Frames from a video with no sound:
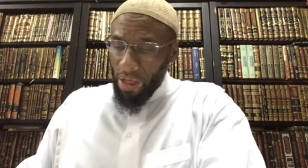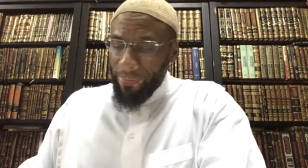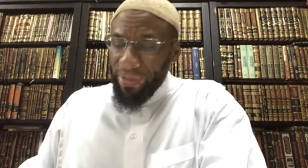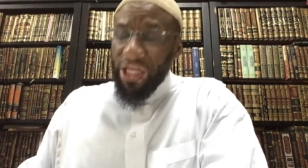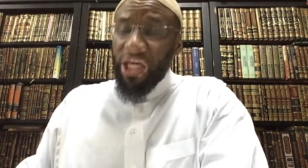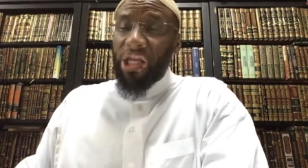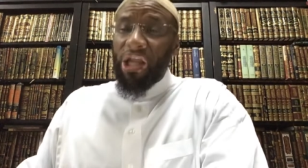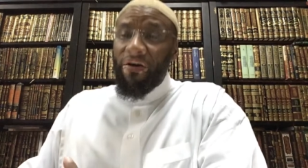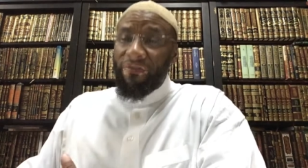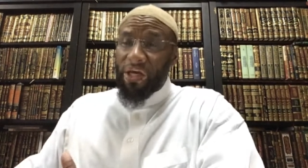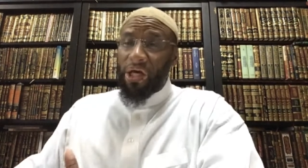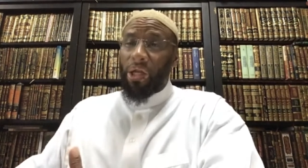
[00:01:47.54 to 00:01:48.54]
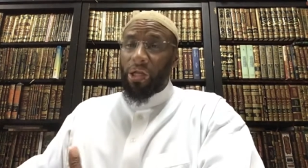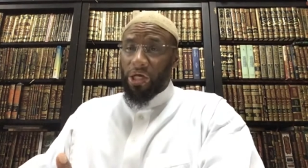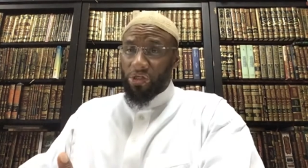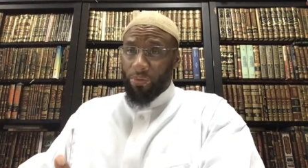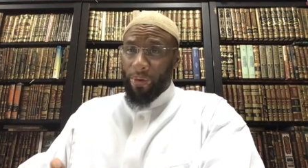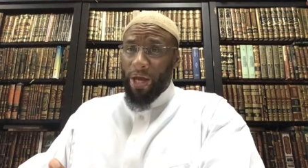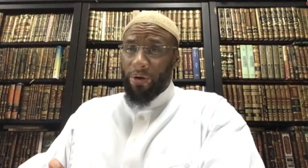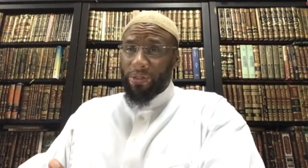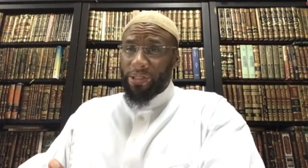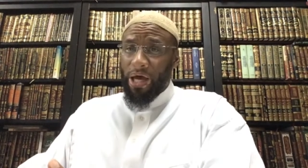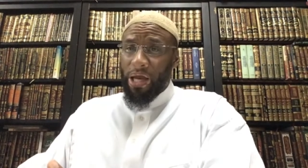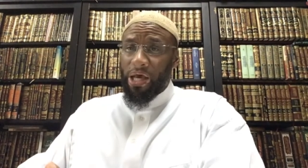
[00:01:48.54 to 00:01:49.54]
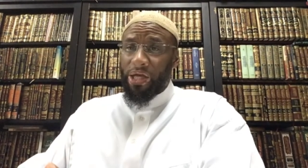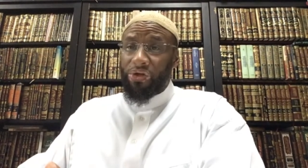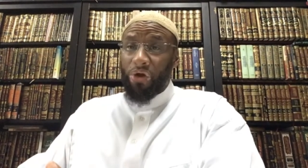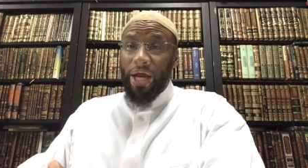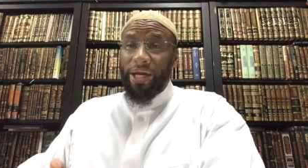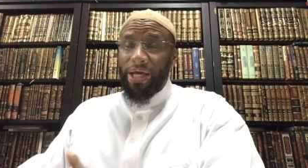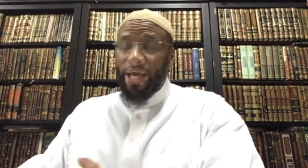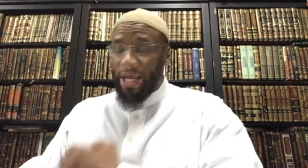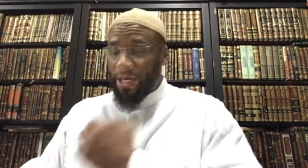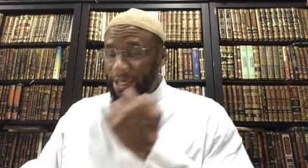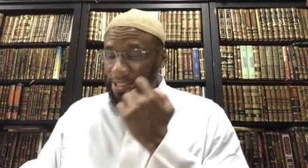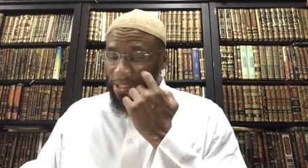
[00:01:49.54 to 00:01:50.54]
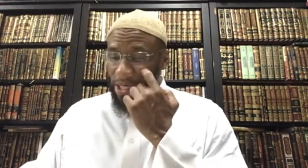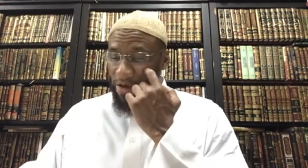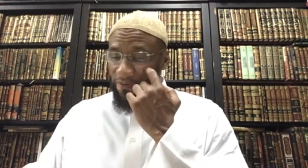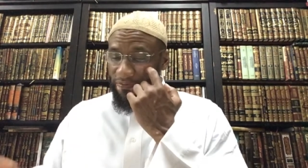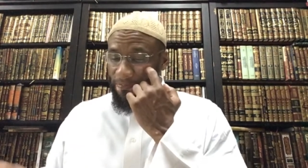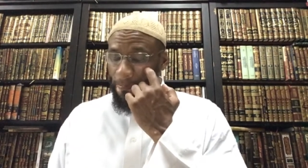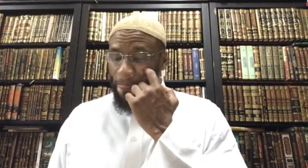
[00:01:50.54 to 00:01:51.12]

meaning loving Allah subhanahu wa ta'ala and trying to gain his love.